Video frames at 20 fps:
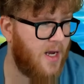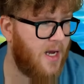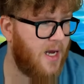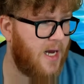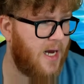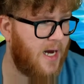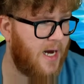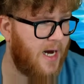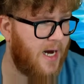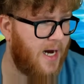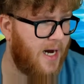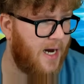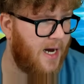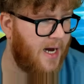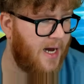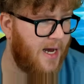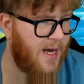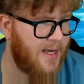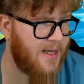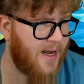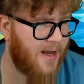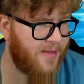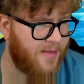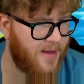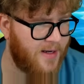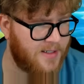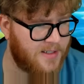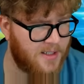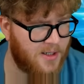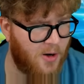I
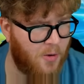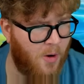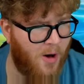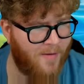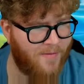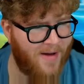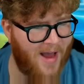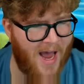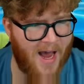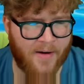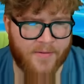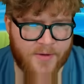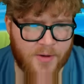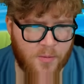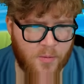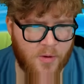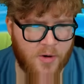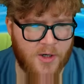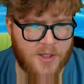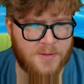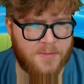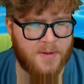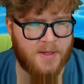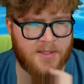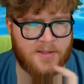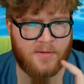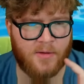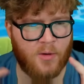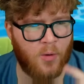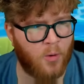think, to go off afterwards
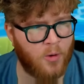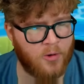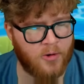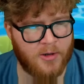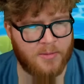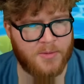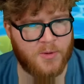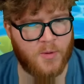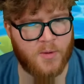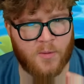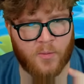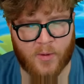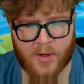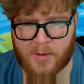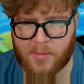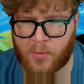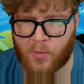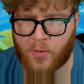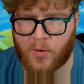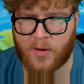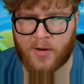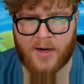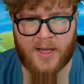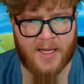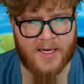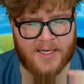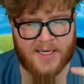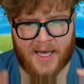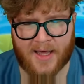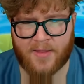because of the ordering between Reborn
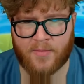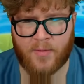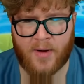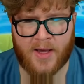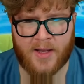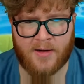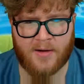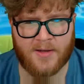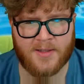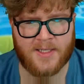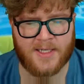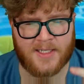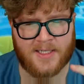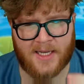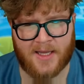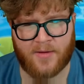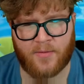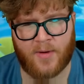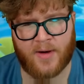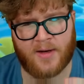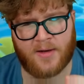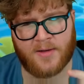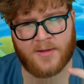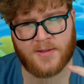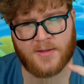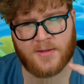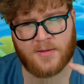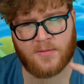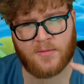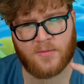and Death Rattles. Like, Death
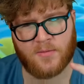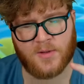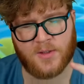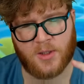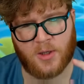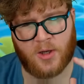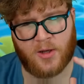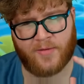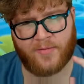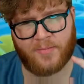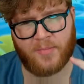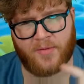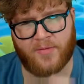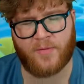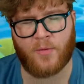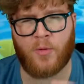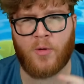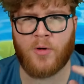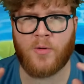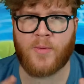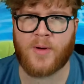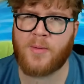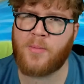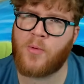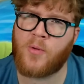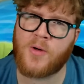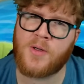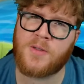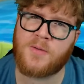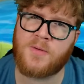Rattles resolve before
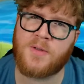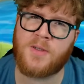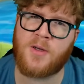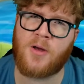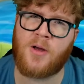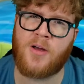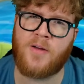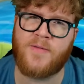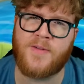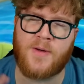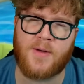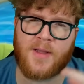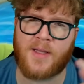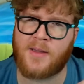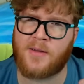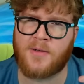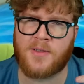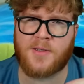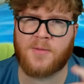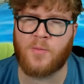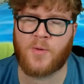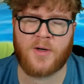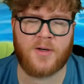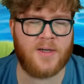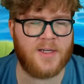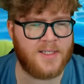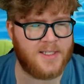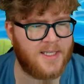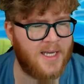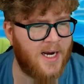Reborns resolve, so I think there's some
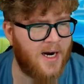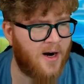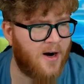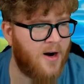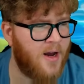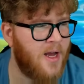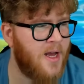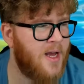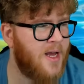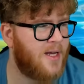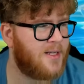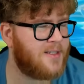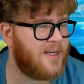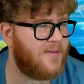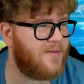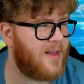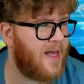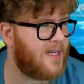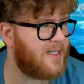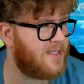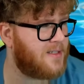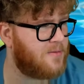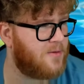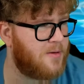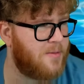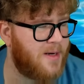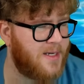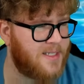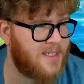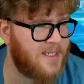weirdness there. So even that doesn't
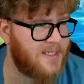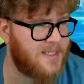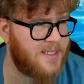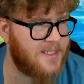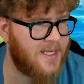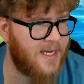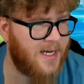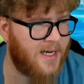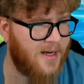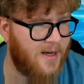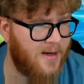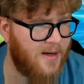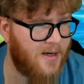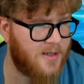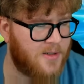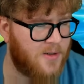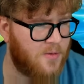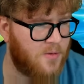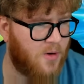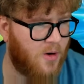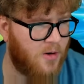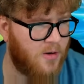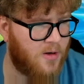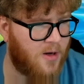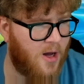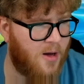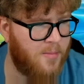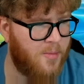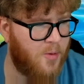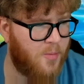really make sense as like a 2-card
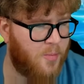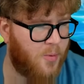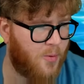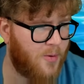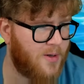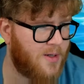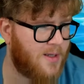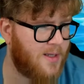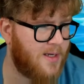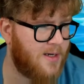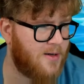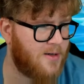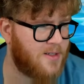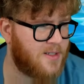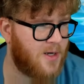combo board clear.